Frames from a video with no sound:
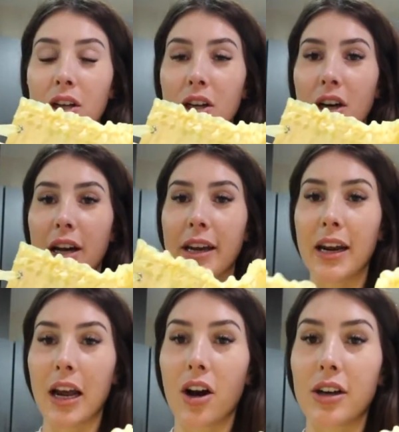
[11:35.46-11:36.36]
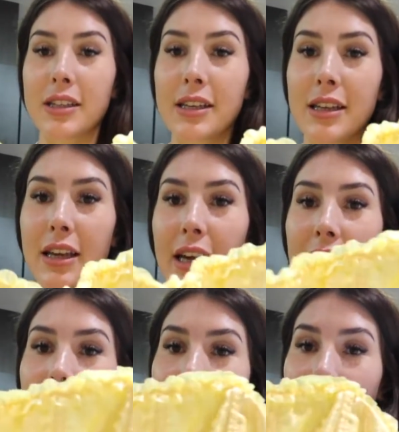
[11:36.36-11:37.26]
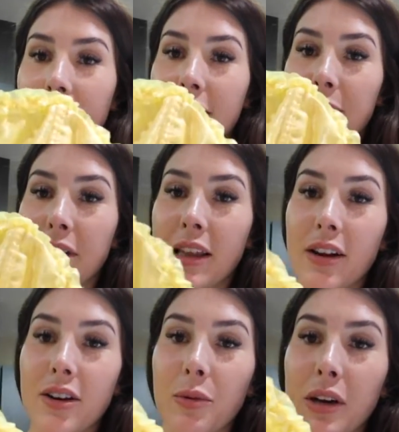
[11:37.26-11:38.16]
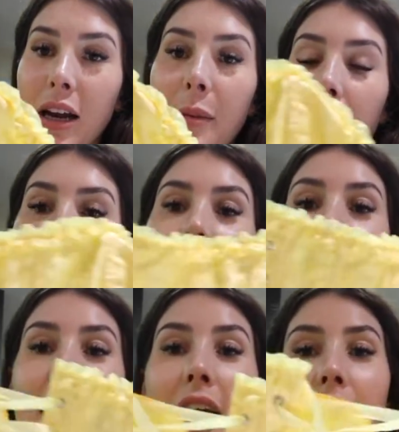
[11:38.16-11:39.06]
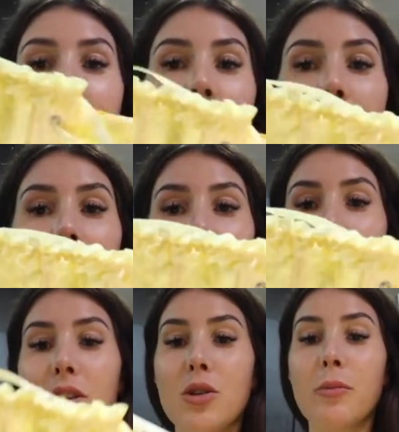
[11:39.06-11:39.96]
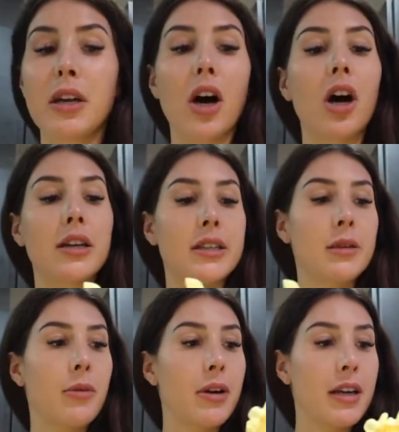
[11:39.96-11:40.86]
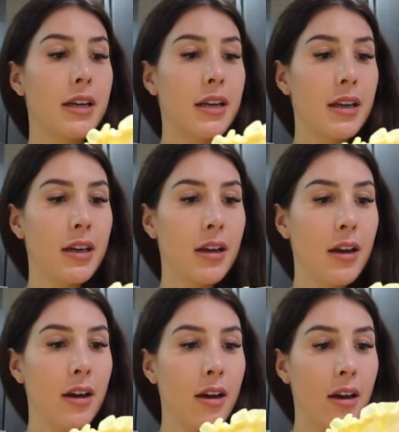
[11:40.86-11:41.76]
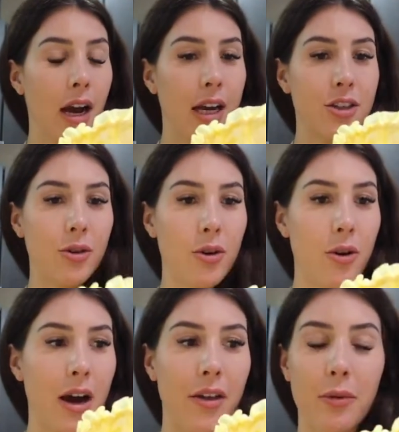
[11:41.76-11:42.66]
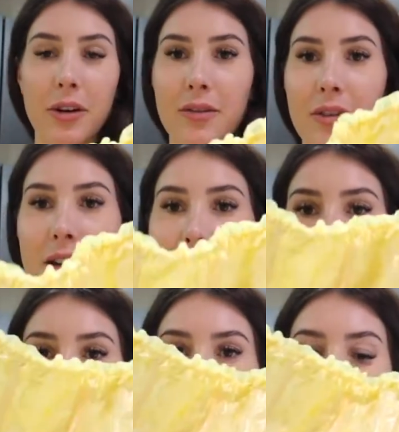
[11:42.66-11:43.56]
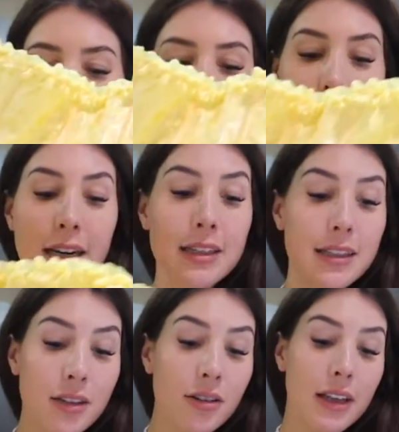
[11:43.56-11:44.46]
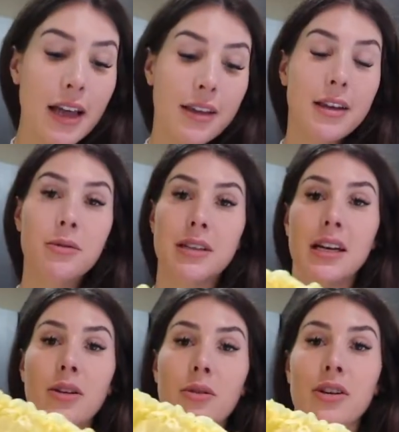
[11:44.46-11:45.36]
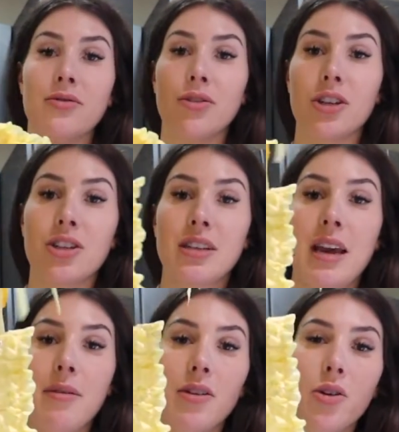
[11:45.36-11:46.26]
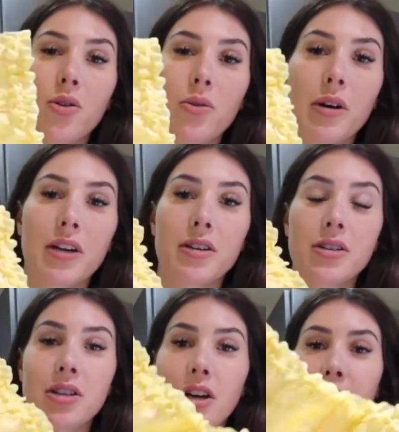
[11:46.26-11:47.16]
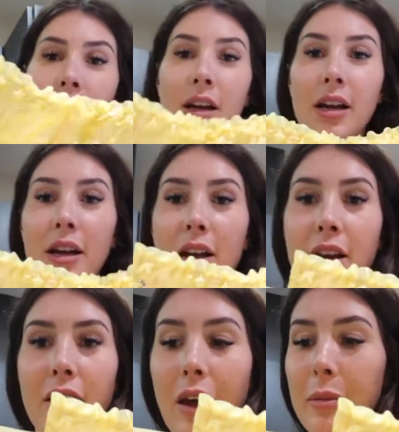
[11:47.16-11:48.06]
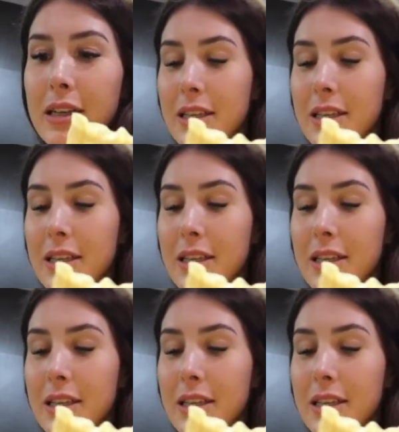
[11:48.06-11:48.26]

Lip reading: good, and I honestly think if I had dipped it in there, it would have come out and I would have been beyond disappointed. I just don't know how that would have stayed, because literally that thing was yellow and it fully just came out in the cold water. So that being